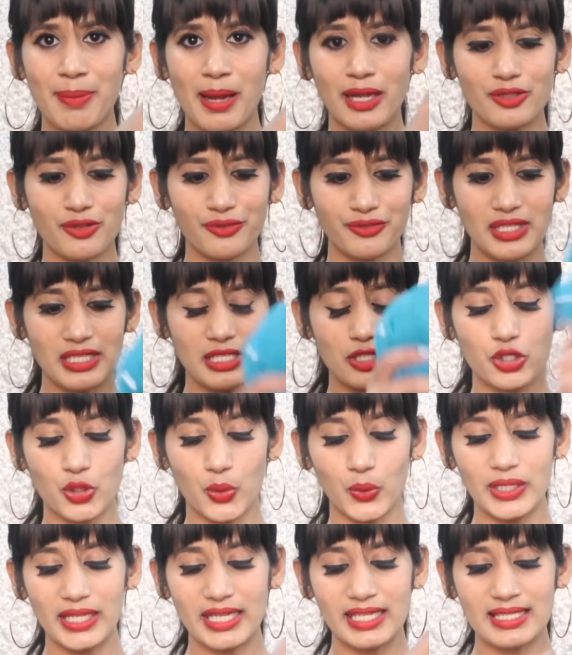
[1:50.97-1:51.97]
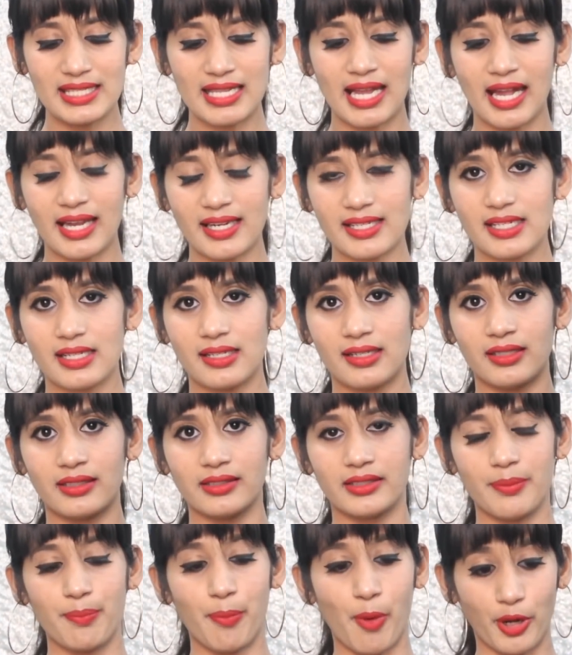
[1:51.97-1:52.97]
part of this choli is that
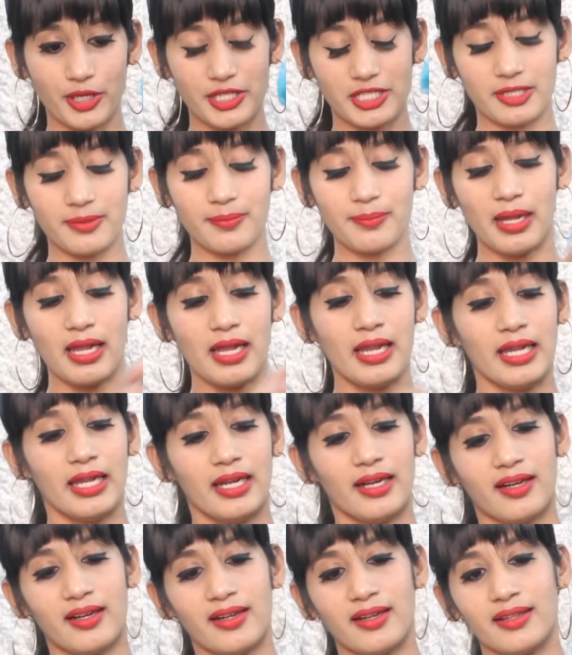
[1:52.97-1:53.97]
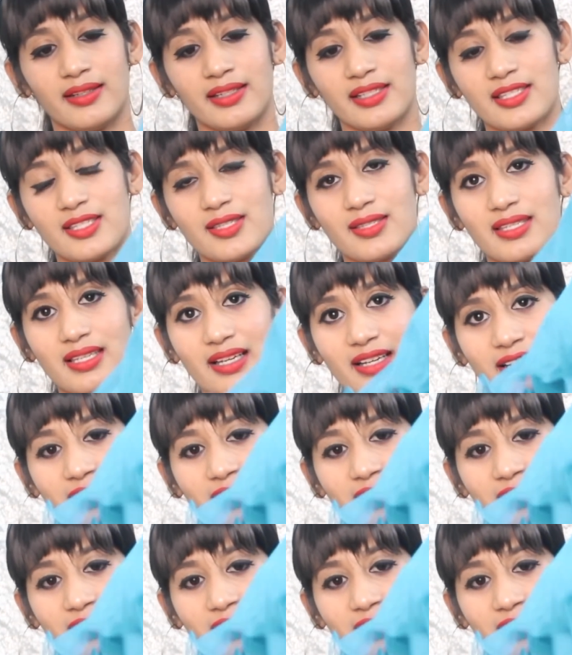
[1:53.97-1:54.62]
the bottom, it's